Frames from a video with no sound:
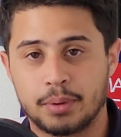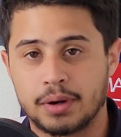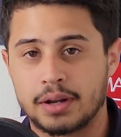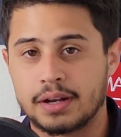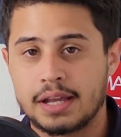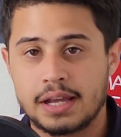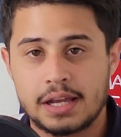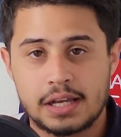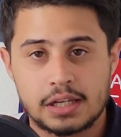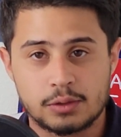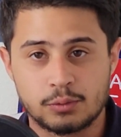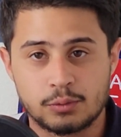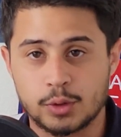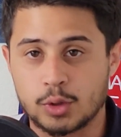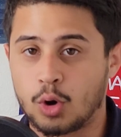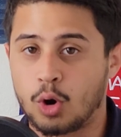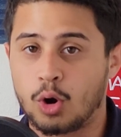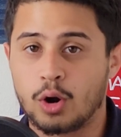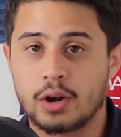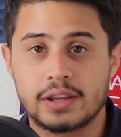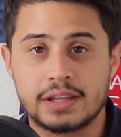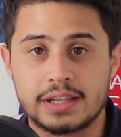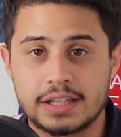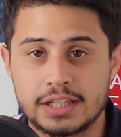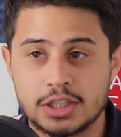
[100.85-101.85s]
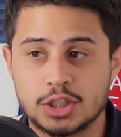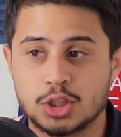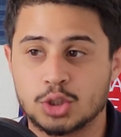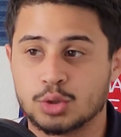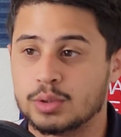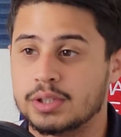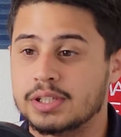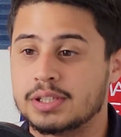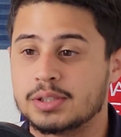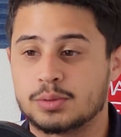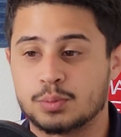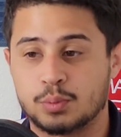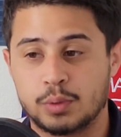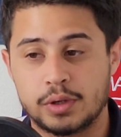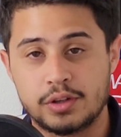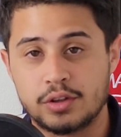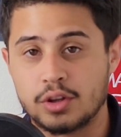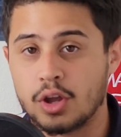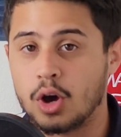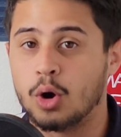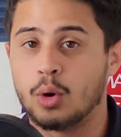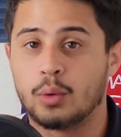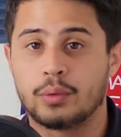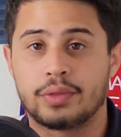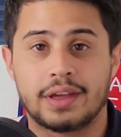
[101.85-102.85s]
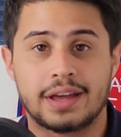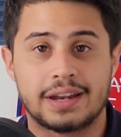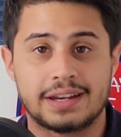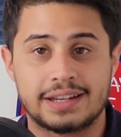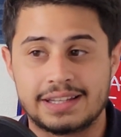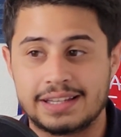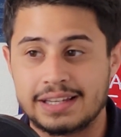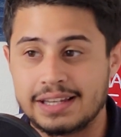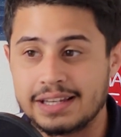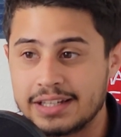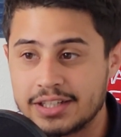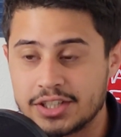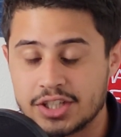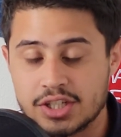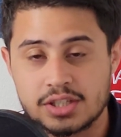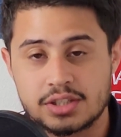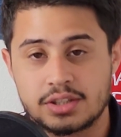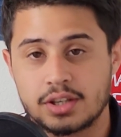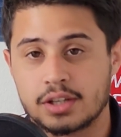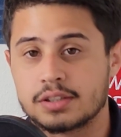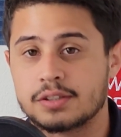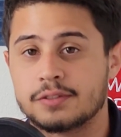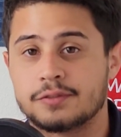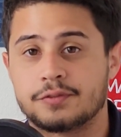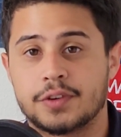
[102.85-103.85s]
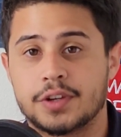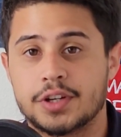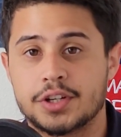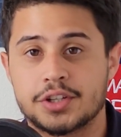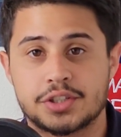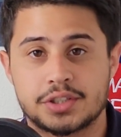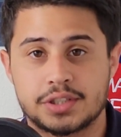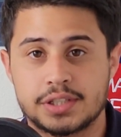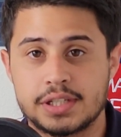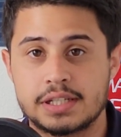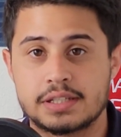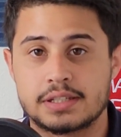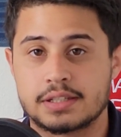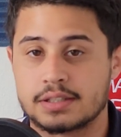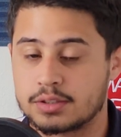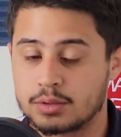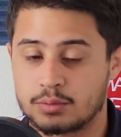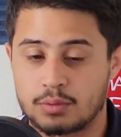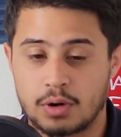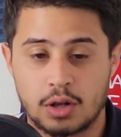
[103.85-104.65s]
But regarding injuries, we know that he just doesn't finish seasons.